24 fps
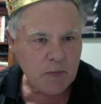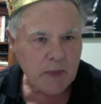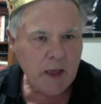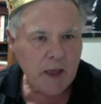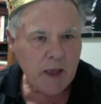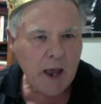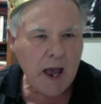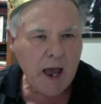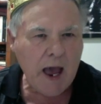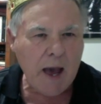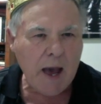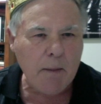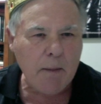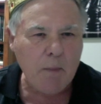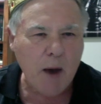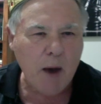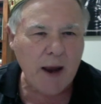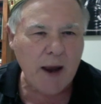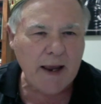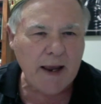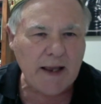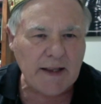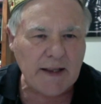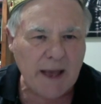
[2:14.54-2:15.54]

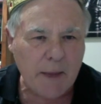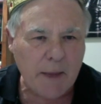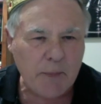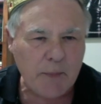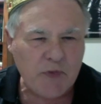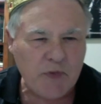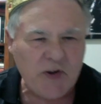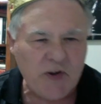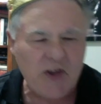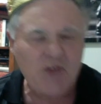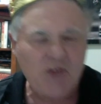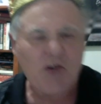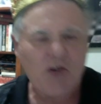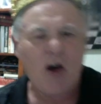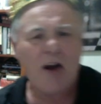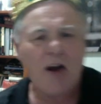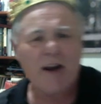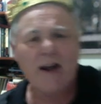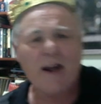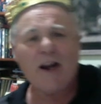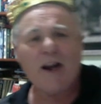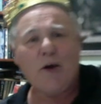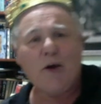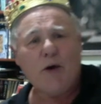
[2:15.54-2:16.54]
Michaelup says, I'm
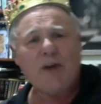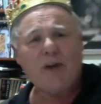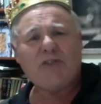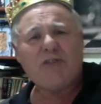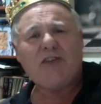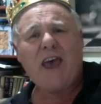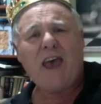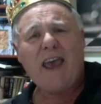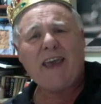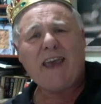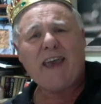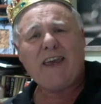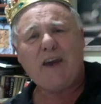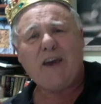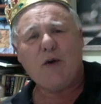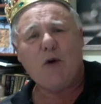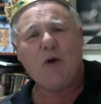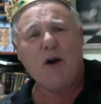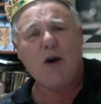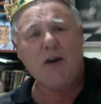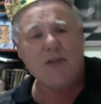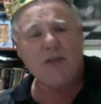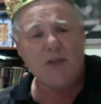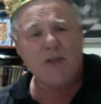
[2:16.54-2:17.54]
going to attack you
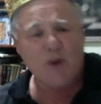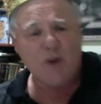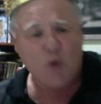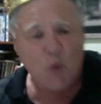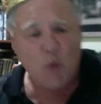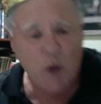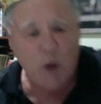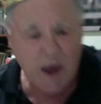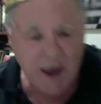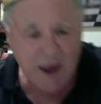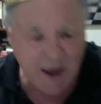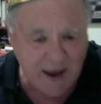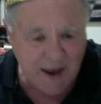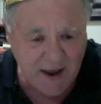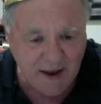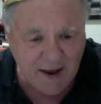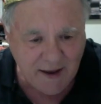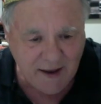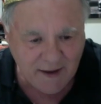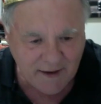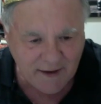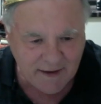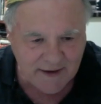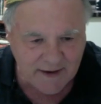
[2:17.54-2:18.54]
on the wing.